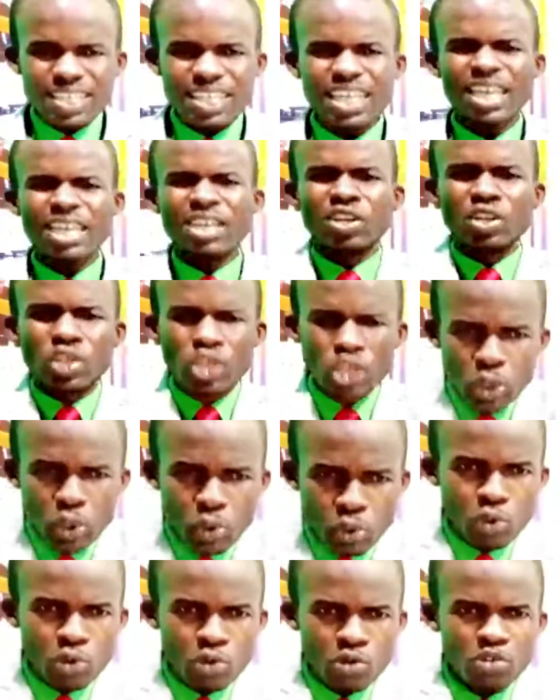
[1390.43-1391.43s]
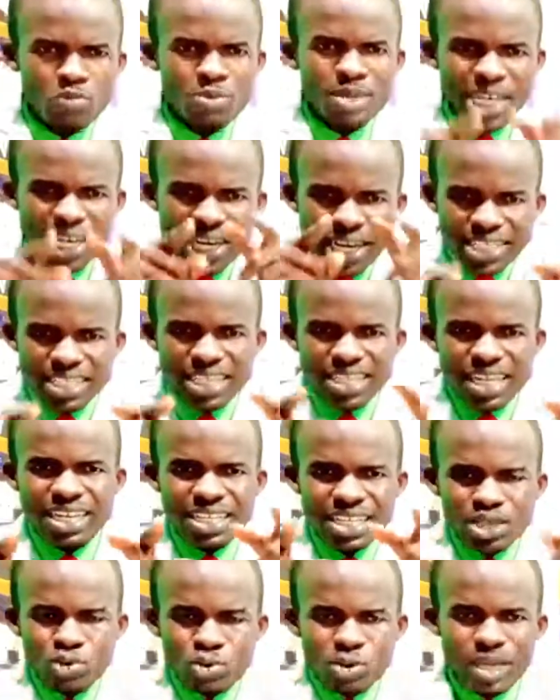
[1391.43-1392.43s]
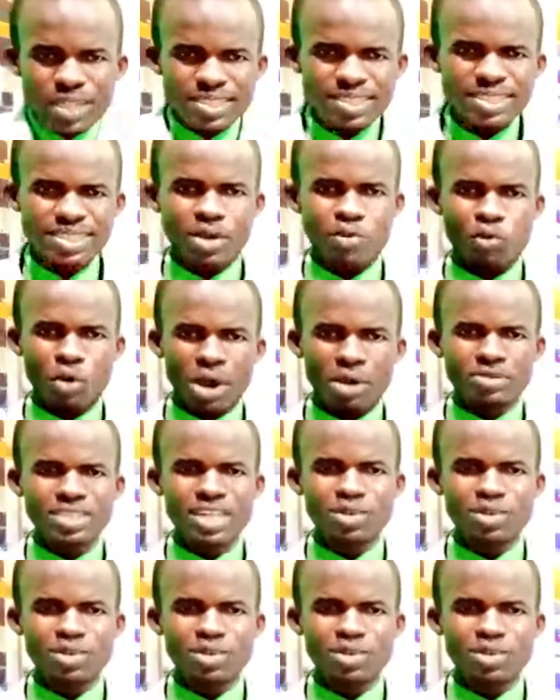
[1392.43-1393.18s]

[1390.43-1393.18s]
in you will be greater than he who is in the world.